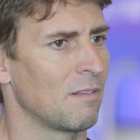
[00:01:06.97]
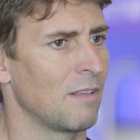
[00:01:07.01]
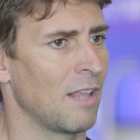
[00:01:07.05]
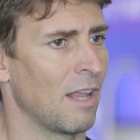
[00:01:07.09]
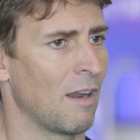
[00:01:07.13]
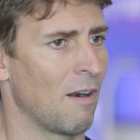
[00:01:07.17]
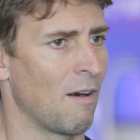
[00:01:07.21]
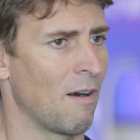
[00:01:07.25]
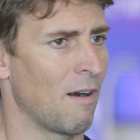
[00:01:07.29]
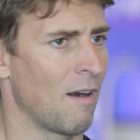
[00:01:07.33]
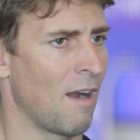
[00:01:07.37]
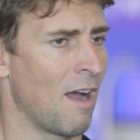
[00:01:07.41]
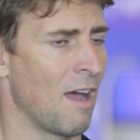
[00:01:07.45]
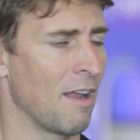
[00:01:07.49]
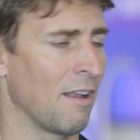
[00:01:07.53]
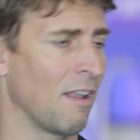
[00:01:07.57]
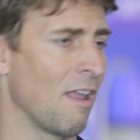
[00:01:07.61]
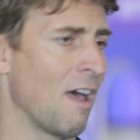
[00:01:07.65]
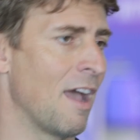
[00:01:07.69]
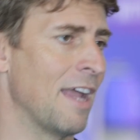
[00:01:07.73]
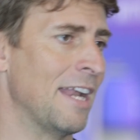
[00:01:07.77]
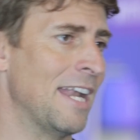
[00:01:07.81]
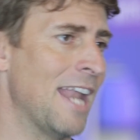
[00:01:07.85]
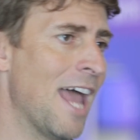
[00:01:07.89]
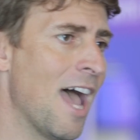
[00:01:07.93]
that are
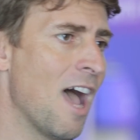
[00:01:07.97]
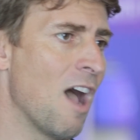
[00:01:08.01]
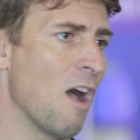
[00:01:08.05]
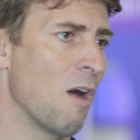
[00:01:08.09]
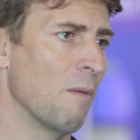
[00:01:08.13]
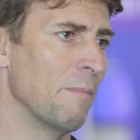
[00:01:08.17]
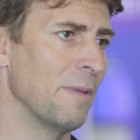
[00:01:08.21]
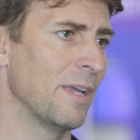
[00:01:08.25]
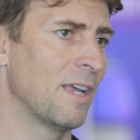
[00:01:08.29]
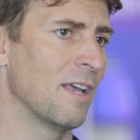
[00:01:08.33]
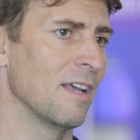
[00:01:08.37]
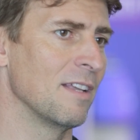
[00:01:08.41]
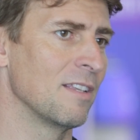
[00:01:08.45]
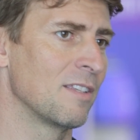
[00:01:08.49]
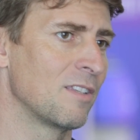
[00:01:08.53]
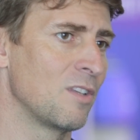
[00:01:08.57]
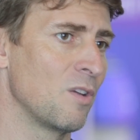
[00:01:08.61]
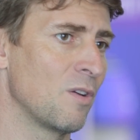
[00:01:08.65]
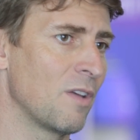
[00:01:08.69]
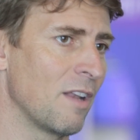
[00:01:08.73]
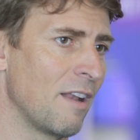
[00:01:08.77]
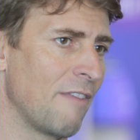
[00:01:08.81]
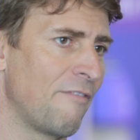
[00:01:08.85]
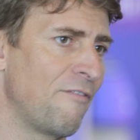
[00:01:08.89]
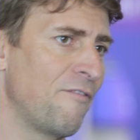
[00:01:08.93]
online now because
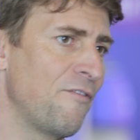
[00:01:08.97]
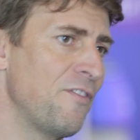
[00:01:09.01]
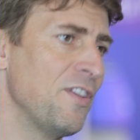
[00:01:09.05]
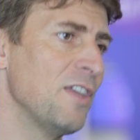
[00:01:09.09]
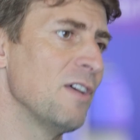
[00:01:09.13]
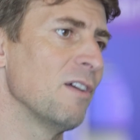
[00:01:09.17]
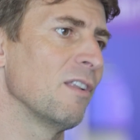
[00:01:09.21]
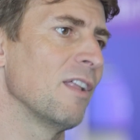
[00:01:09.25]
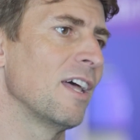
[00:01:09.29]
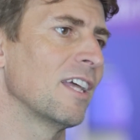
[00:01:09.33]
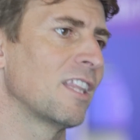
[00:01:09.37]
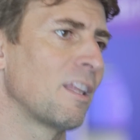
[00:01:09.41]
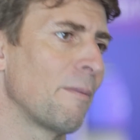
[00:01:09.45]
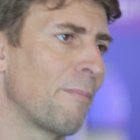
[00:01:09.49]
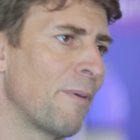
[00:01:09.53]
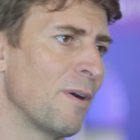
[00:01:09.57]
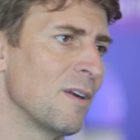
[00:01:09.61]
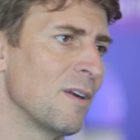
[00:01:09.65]
you can feel like the